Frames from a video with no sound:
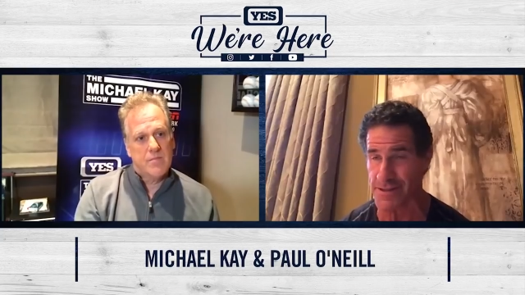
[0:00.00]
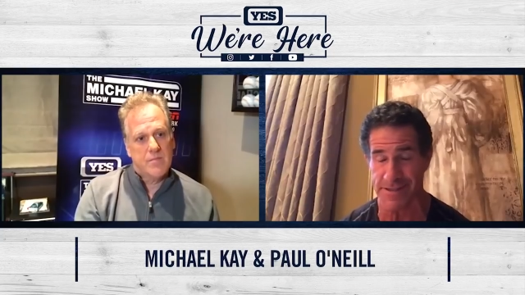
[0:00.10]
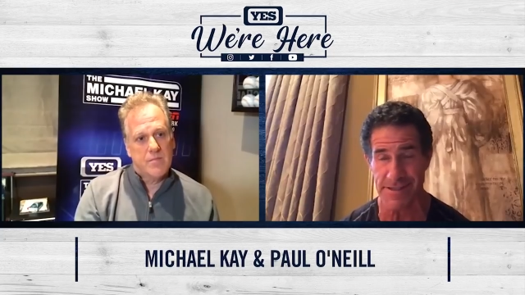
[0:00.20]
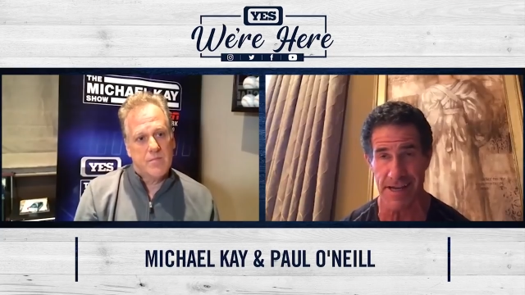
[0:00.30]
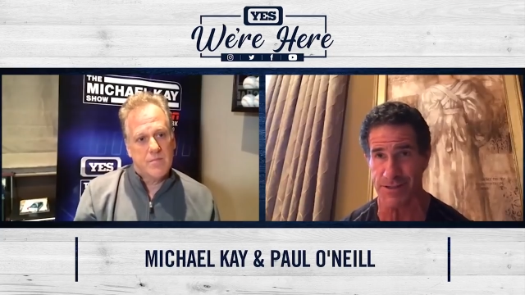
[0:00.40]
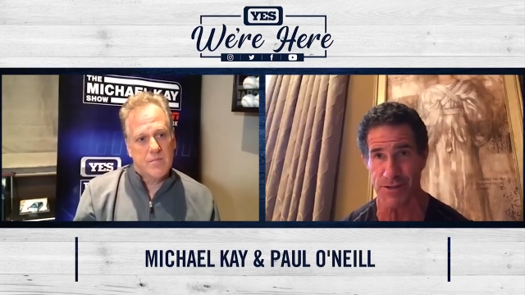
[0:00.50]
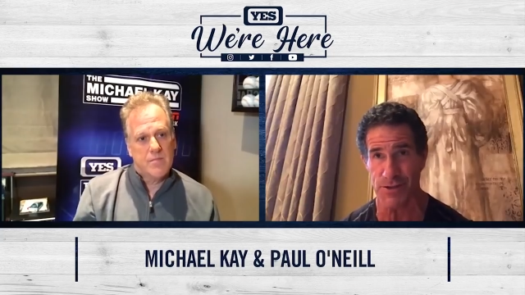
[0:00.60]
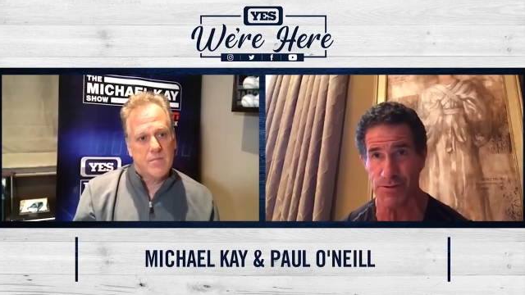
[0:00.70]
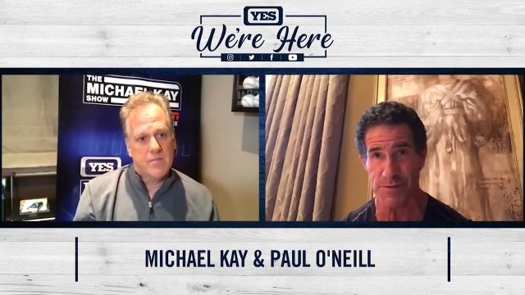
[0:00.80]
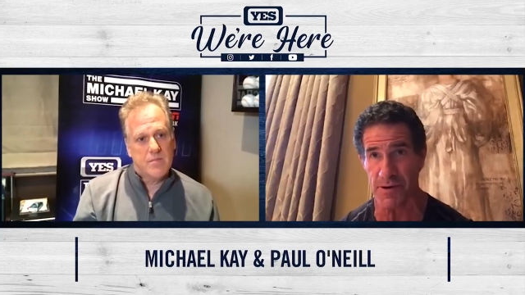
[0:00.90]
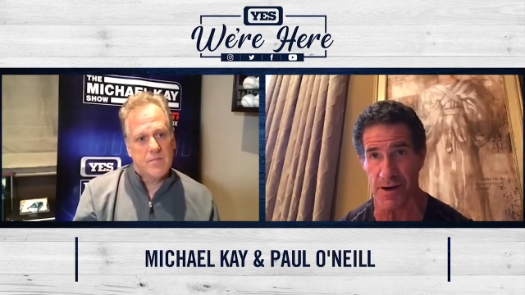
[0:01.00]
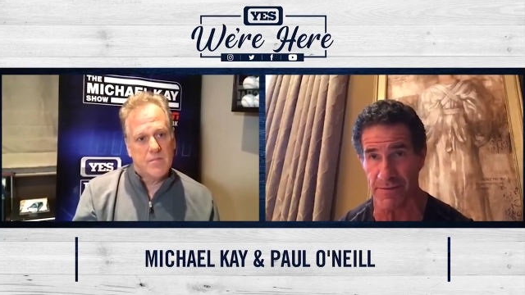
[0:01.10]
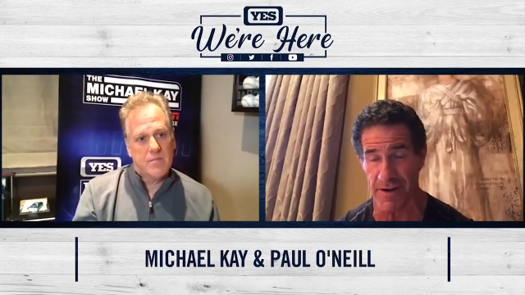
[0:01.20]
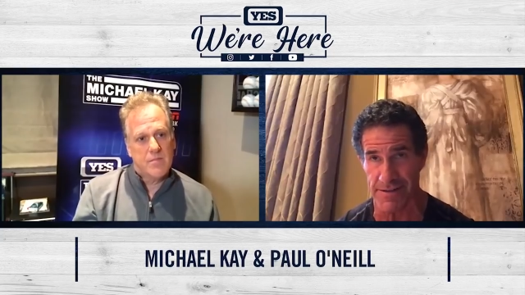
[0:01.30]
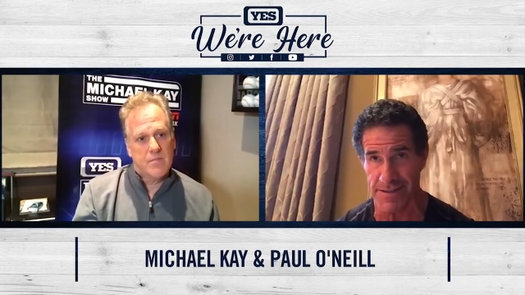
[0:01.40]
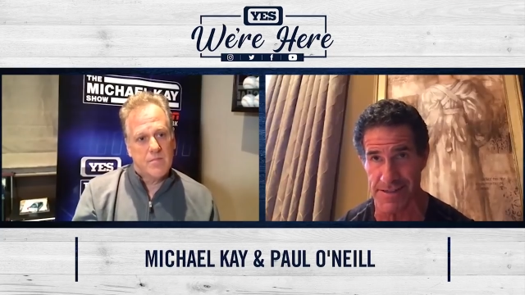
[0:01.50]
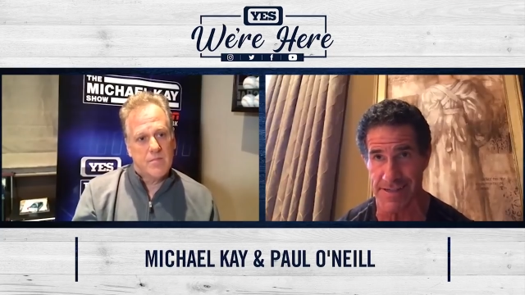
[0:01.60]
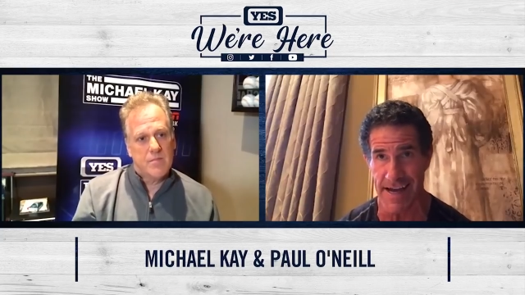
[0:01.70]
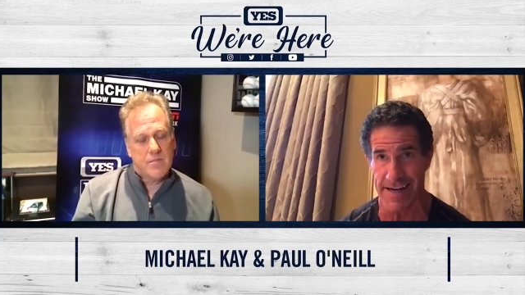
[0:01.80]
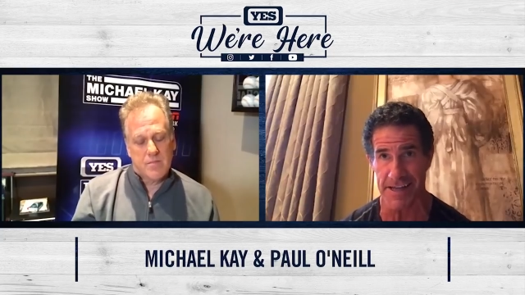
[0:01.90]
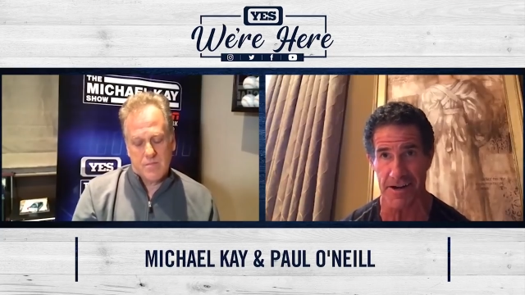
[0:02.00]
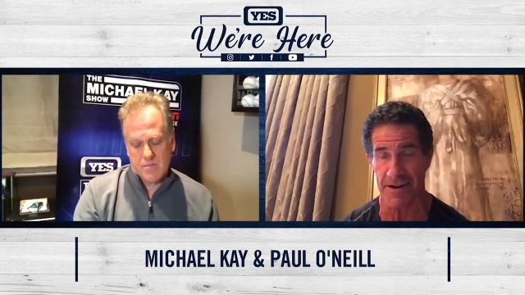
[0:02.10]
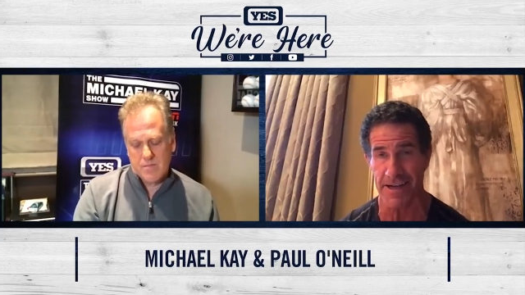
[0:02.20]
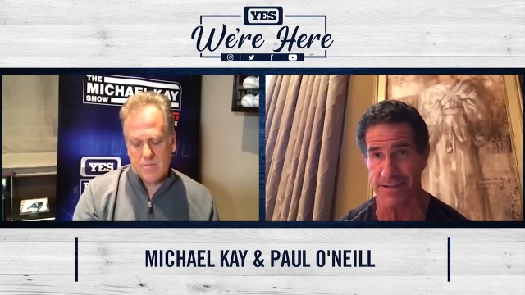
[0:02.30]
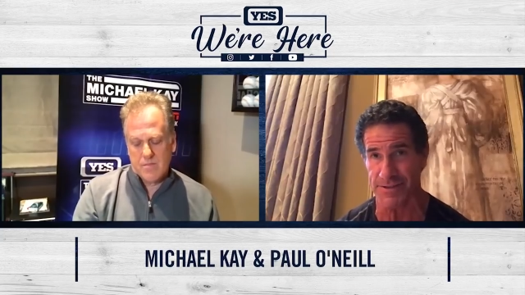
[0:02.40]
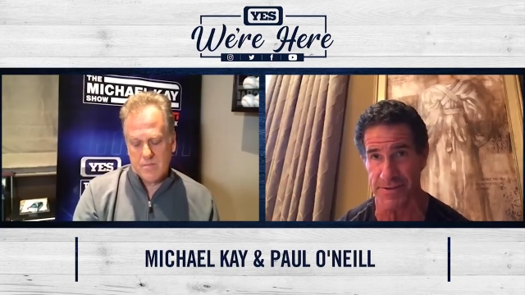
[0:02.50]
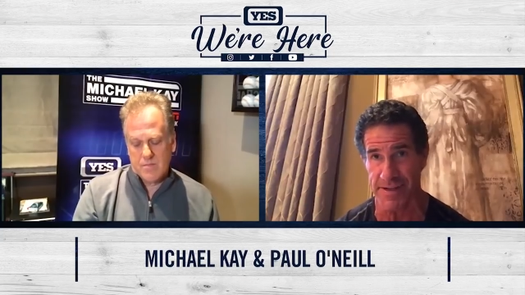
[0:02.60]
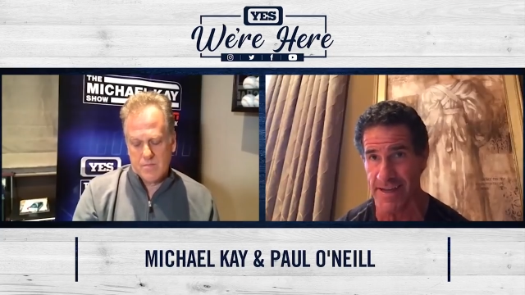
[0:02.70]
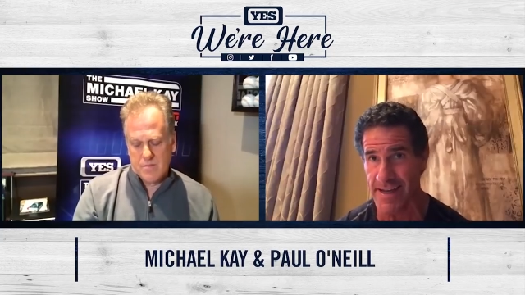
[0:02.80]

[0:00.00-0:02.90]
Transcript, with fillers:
Speaker 1: are such a huge part of our society and our country.